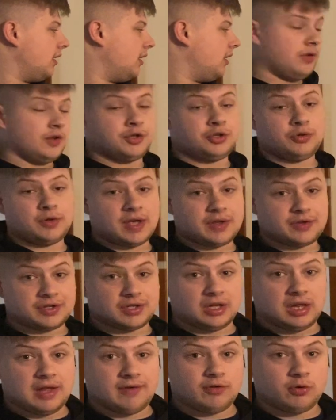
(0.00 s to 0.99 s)
the
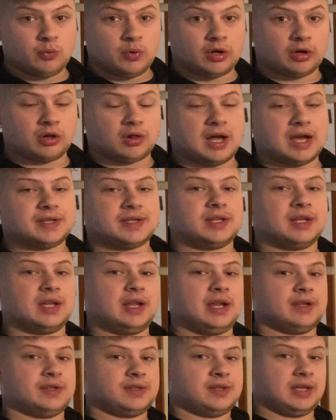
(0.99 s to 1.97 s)
2011 Winter Classic
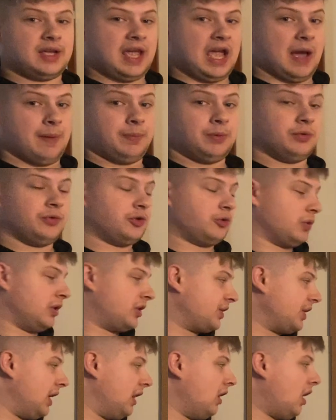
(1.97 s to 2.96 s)
against the Capitals,
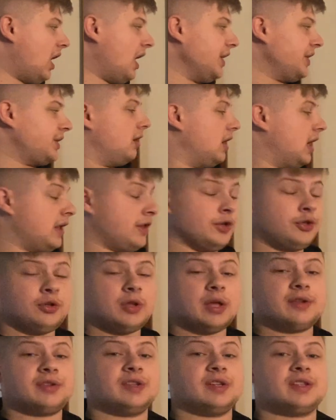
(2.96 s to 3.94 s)
which they lost, and the
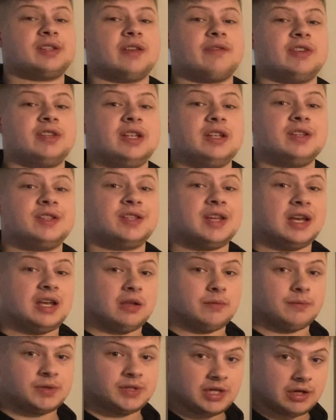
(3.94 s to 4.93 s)
2017
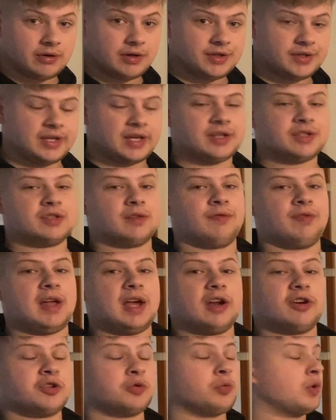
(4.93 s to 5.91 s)
Stadium Series against the
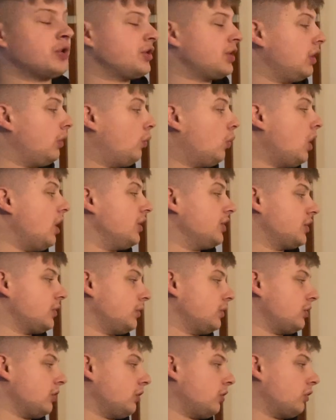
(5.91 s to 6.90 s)
Flyers, which they won. So
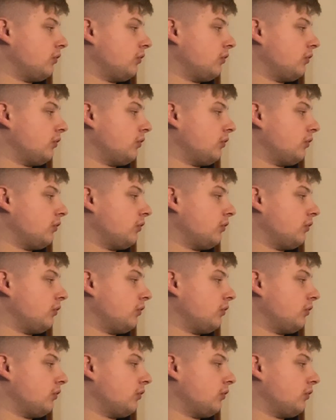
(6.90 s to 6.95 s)
a total